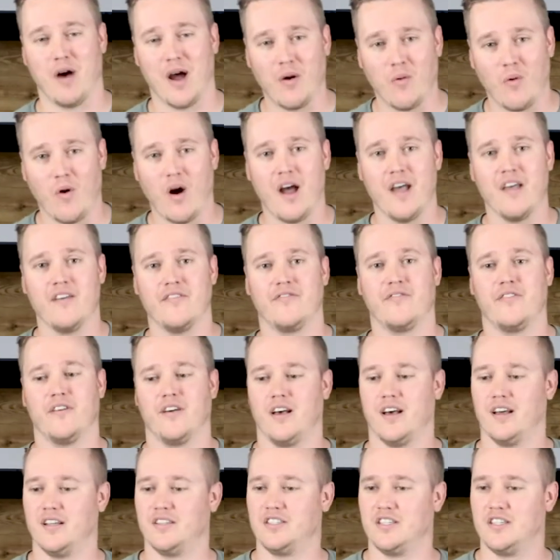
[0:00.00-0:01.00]
My wife,
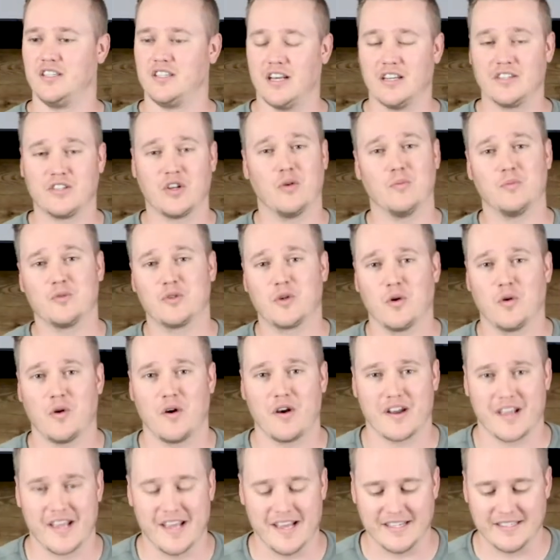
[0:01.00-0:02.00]
she does homeschool
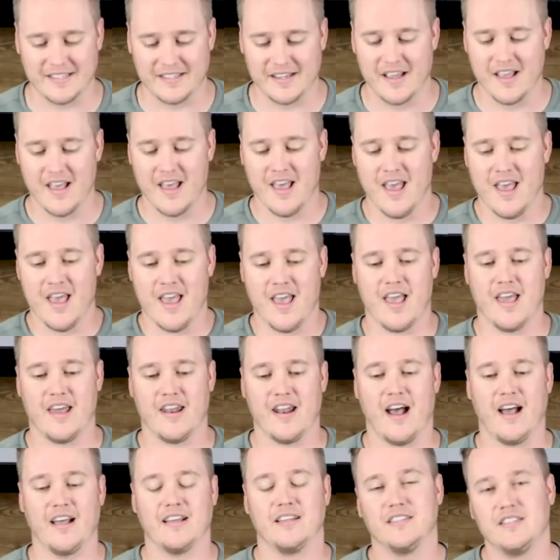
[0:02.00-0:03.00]
our kids.
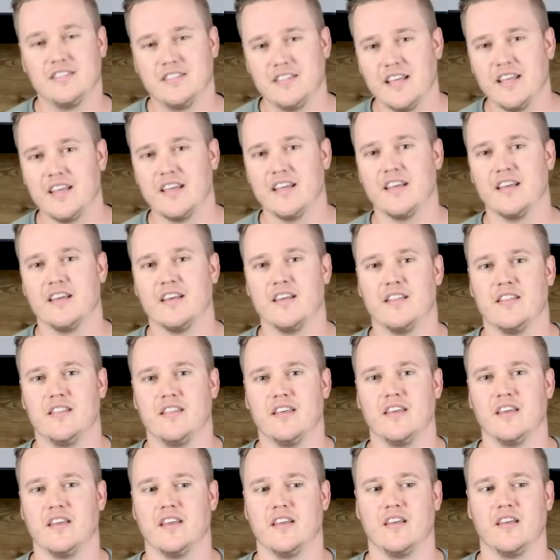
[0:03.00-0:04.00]
And I see
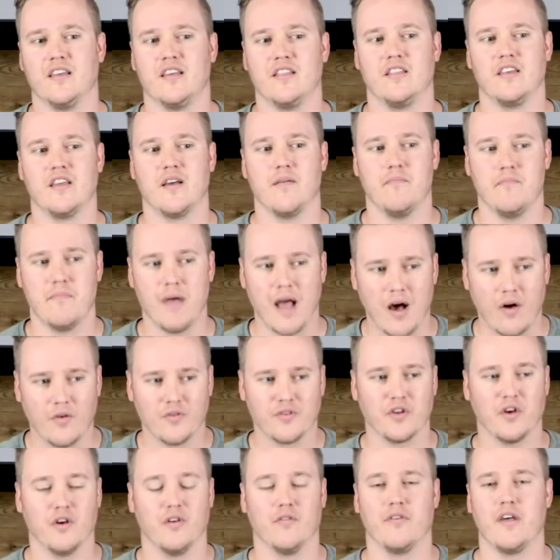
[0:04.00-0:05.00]
the
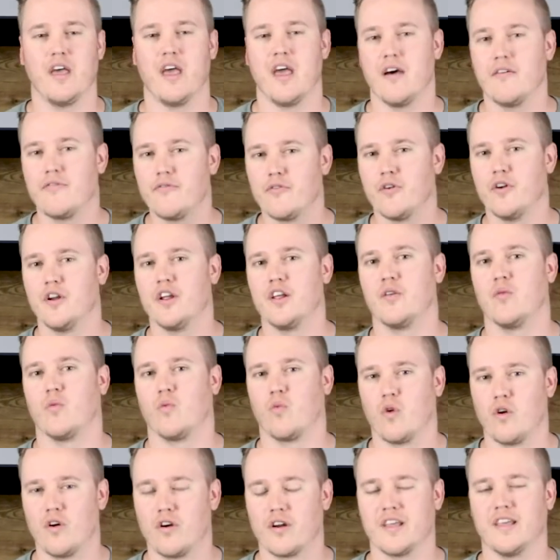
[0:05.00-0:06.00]
amount of effort
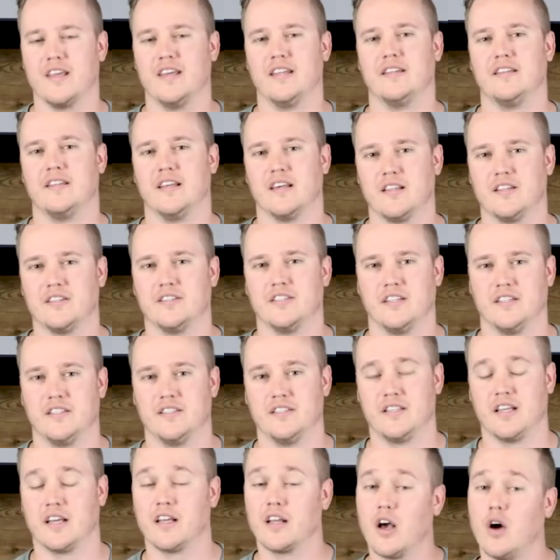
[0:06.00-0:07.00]
and work and
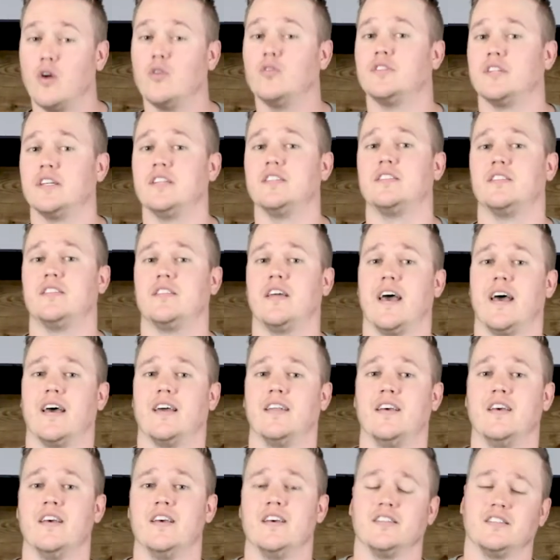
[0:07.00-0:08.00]
diligence that goes into
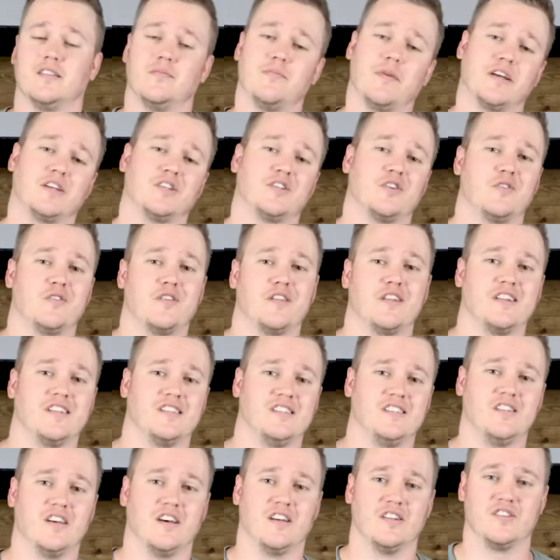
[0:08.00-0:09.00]
that to make sure that
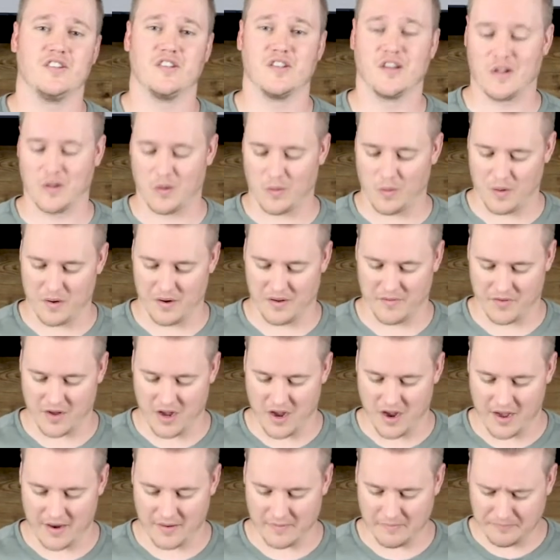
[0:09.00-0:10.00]
it's done to the glory of
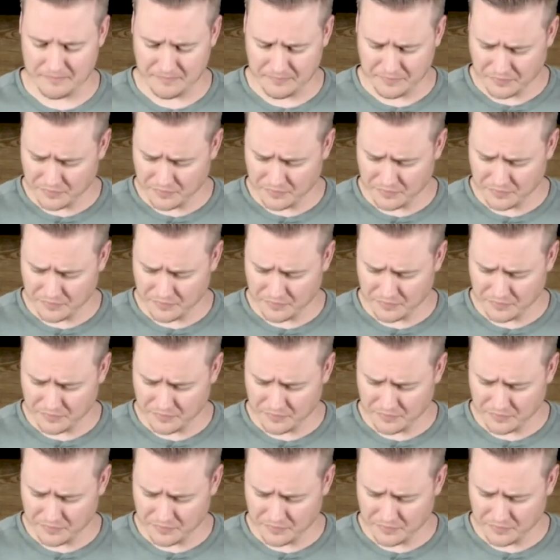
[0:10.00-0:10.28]
God.